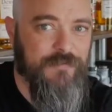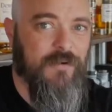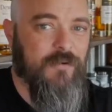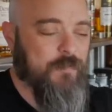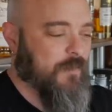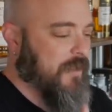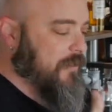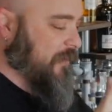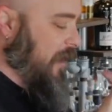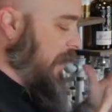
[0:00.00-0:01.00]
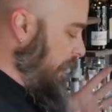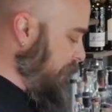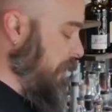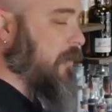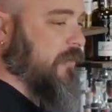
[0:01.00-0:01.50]
first place and
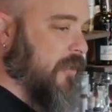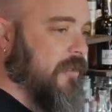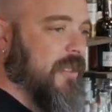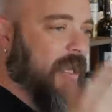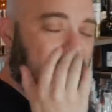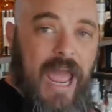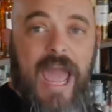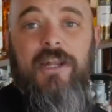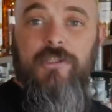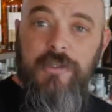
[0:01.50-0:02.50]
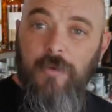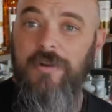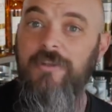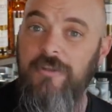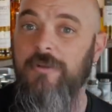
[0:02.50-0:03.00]
focus on the thing I actually
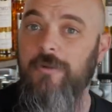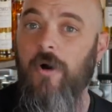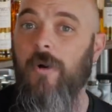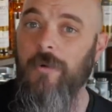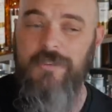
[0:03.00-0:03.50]
wanted to do the whole